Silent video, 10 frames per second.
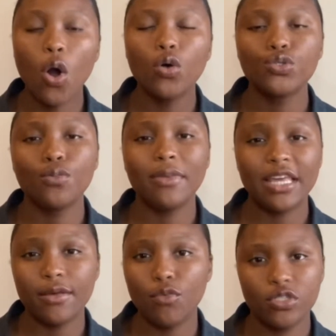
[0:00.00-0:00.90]
how to
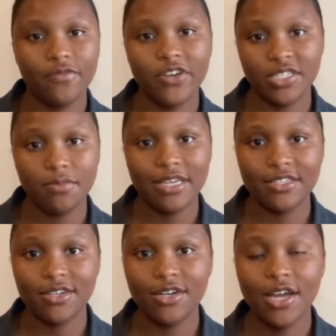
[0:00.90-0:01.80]
make the most of your
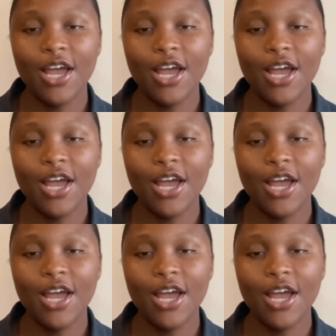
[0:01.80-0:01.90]
semester.